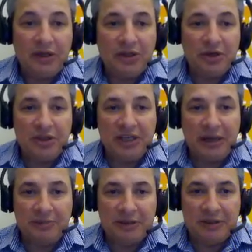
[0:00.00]
So to set
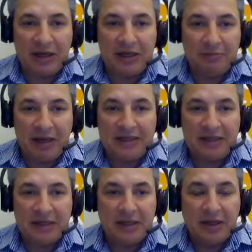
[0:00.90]
up this plugin,
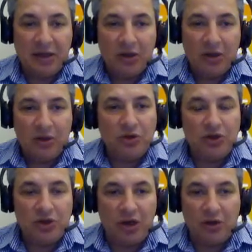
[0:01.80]
basically, you
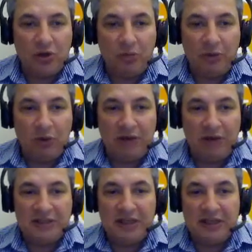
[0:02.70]
just go and copy whatever
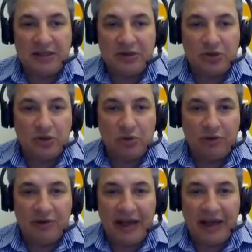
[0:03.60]
settings you would
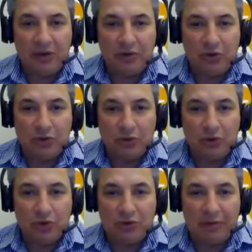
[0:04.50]
have had on your
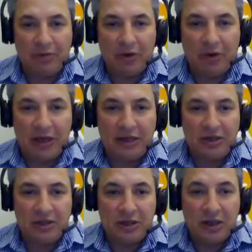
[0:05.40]
user upload and
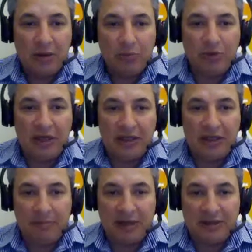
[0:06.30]
just put that in
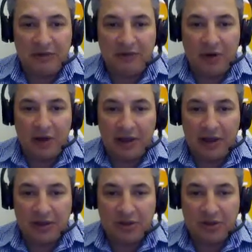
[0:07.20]
there plus your file
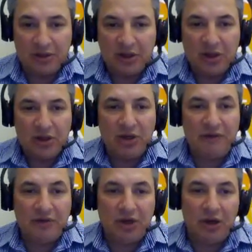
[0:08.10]
locations. You'd
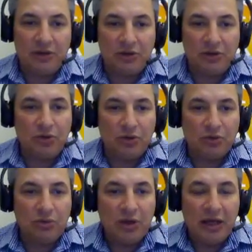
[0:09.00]
have to go into
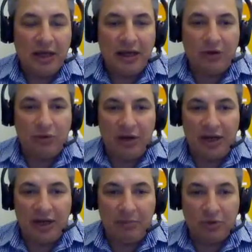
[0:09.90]
Moodle and create
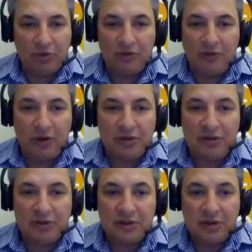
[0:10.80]
a couple of new
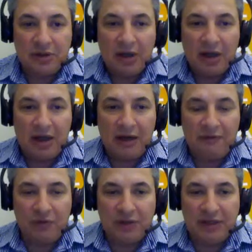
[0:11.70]
folders.
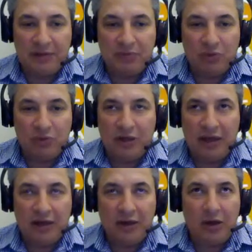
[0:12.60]
For example, we'd have